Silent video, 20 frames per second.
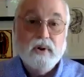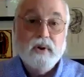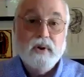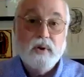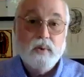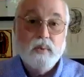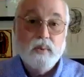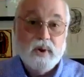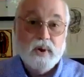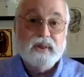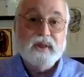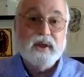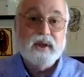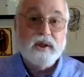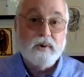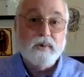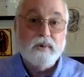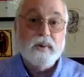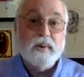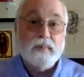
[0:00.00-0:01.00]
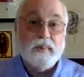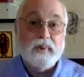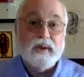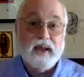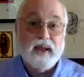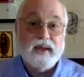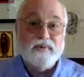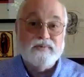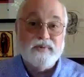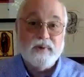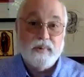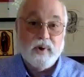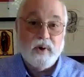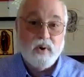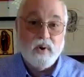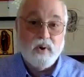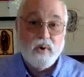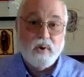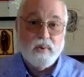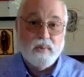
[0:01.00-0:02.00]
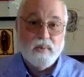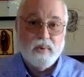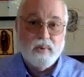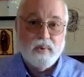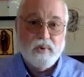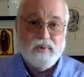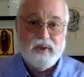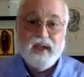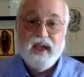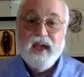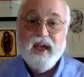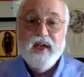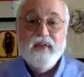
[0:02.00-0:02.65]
really creepy, like from a horror movie.